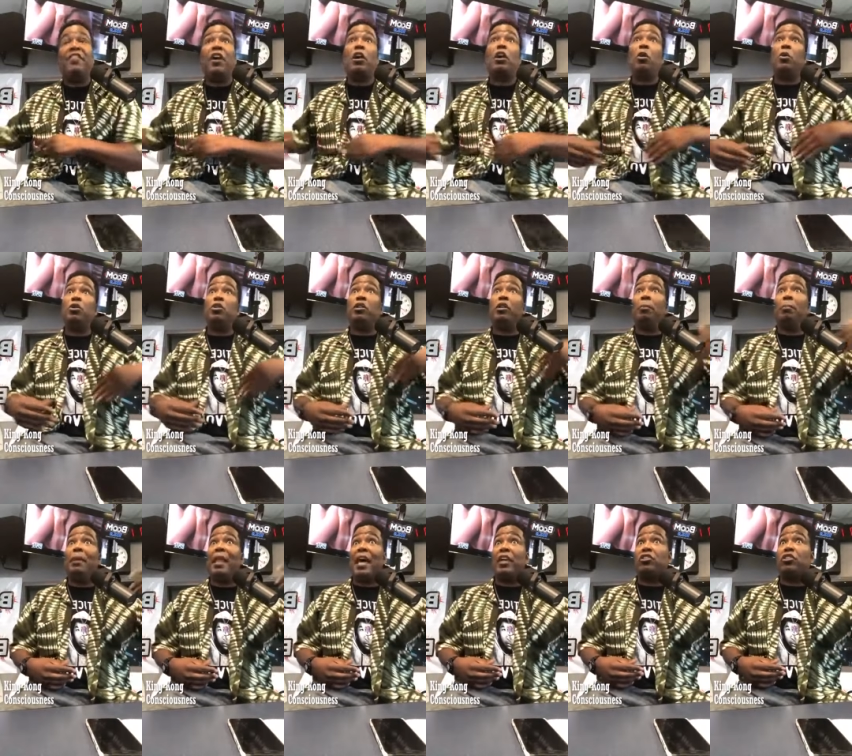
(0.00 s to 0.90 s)
if I go into the
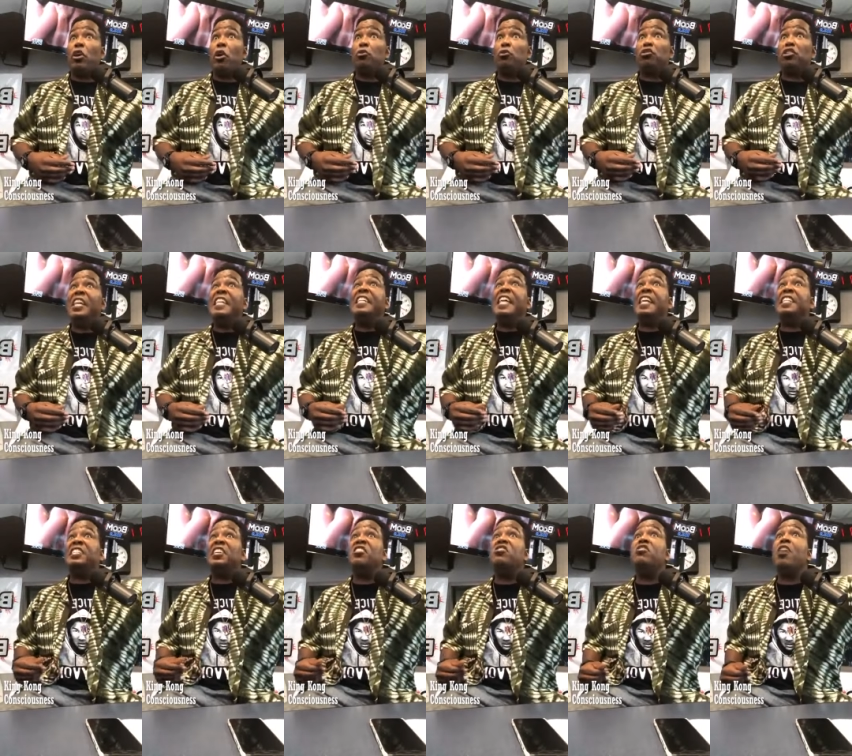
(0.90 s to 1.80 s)
black church,
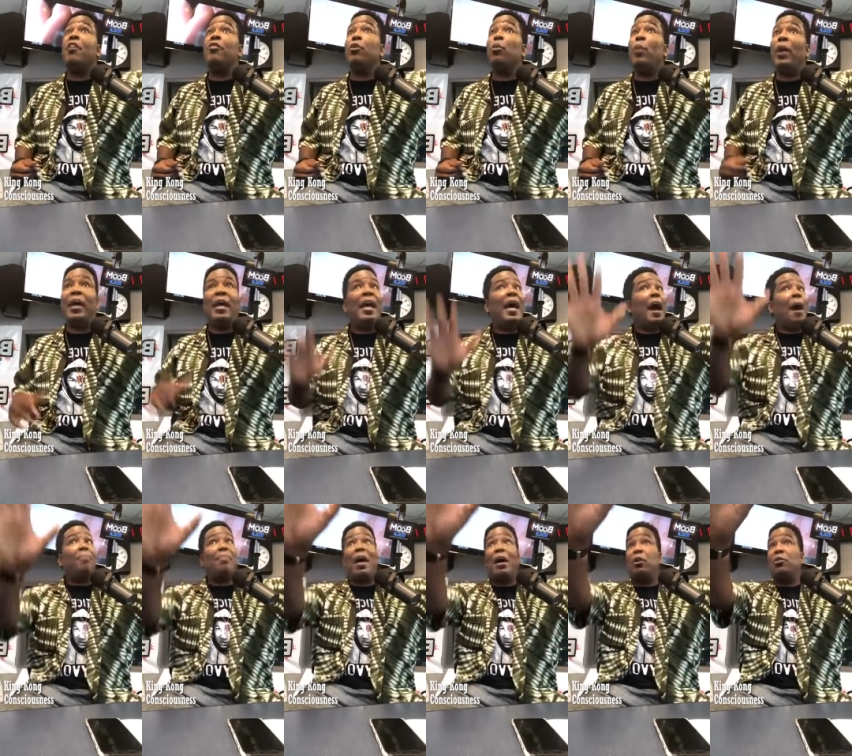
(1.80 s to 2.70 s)
that's another way.
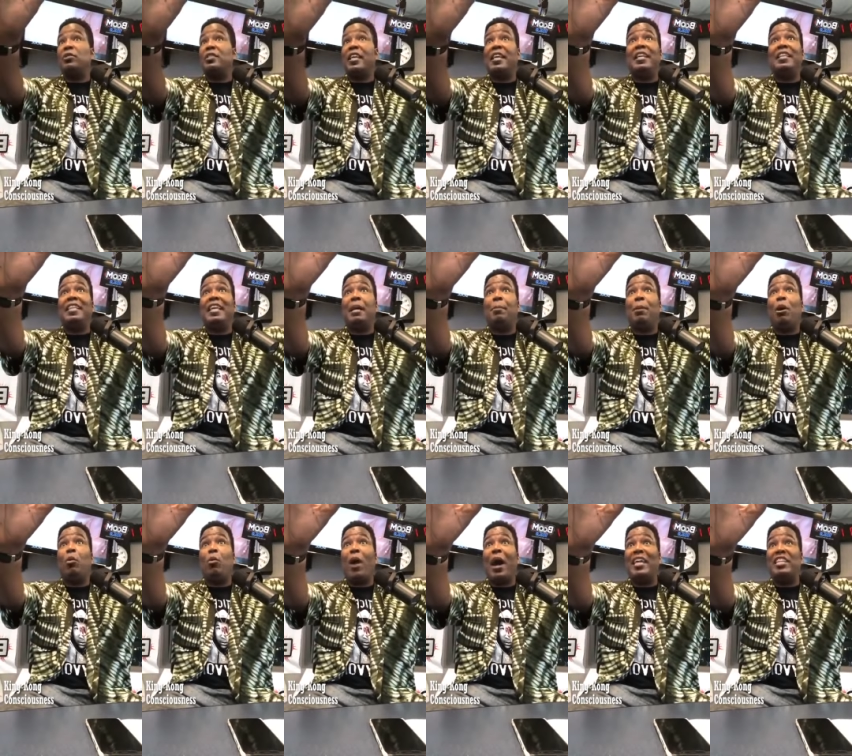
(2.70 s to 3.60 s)
I'm not going to say anything
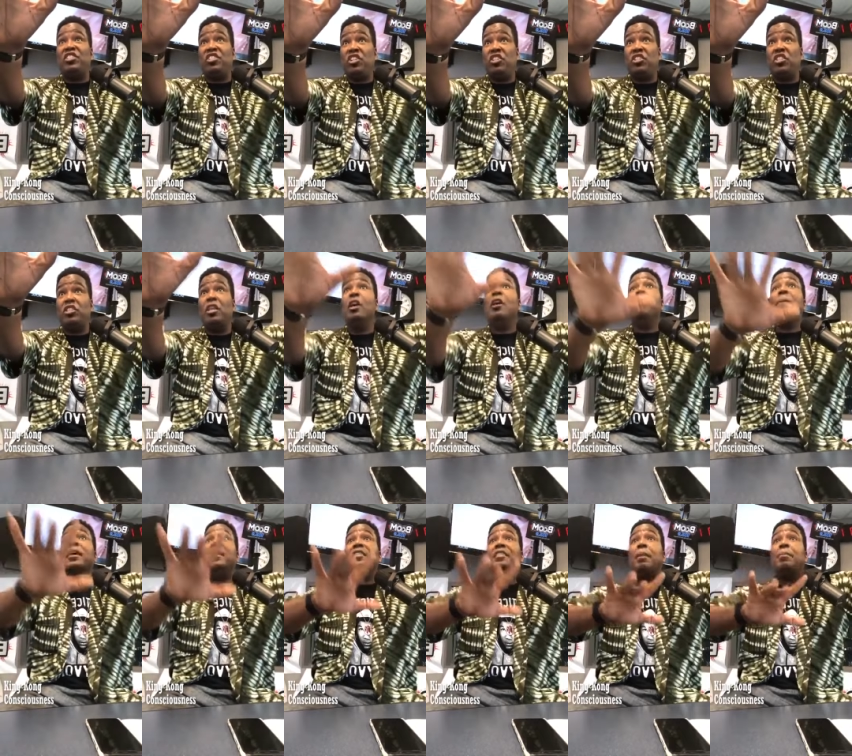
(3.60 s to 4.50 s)
about white Jesus,
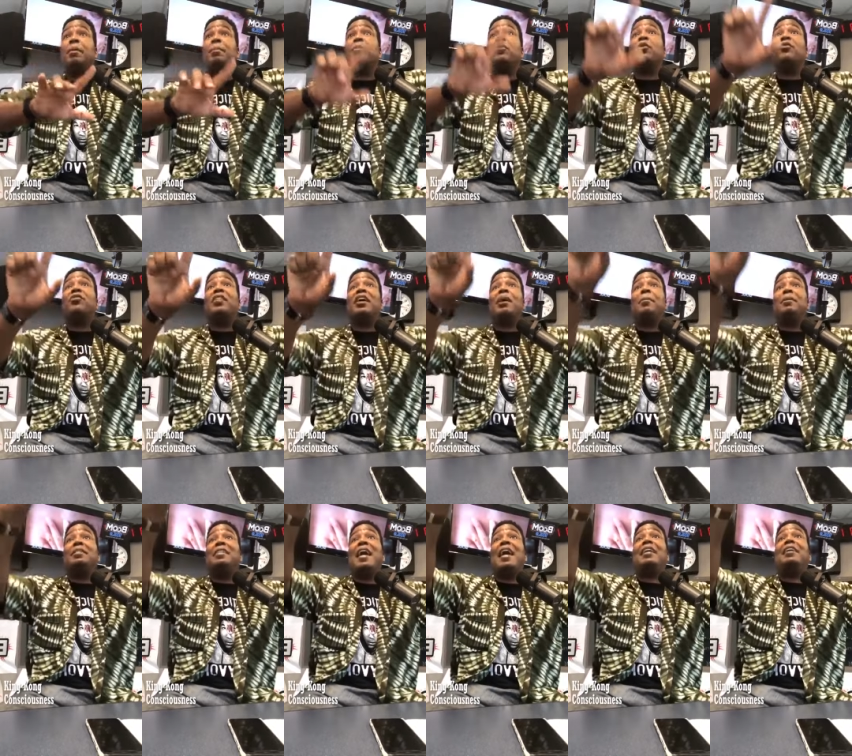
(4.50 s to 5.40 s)
because some people are going to think
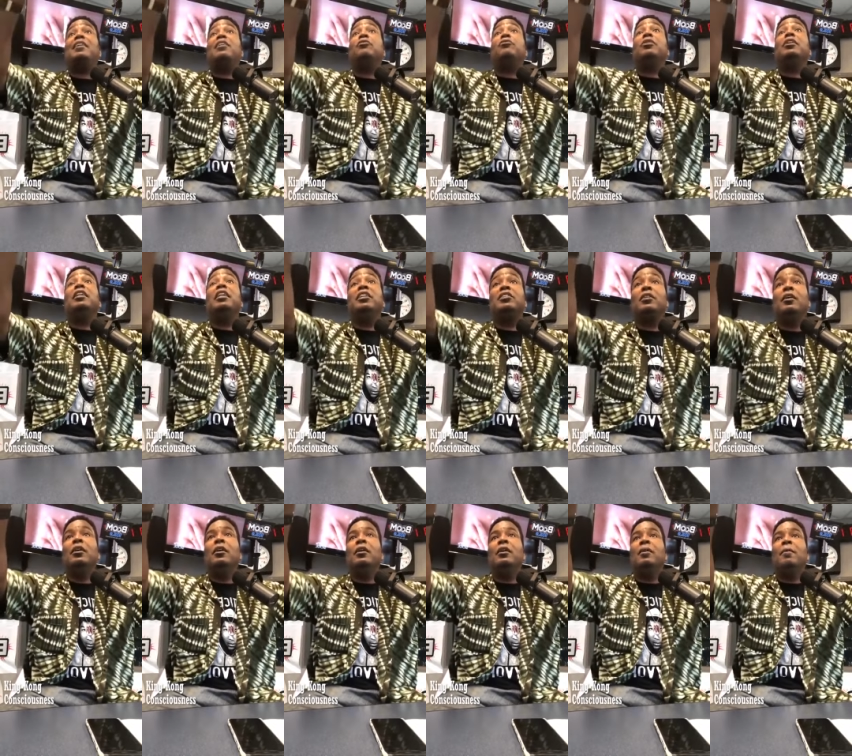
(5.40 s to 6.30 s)
I'm attacking the
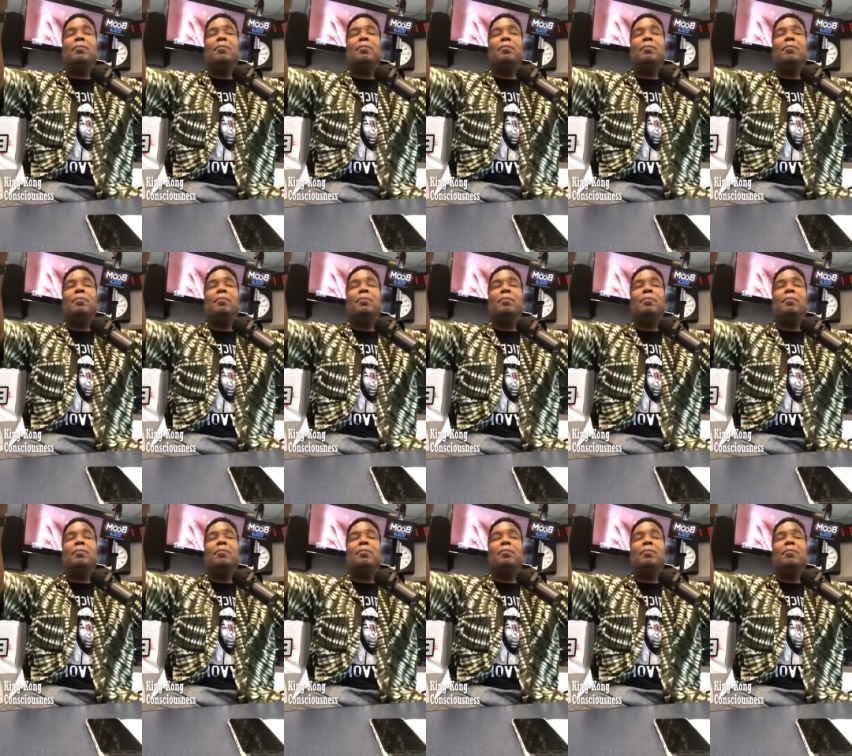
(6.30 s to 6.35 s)
religion.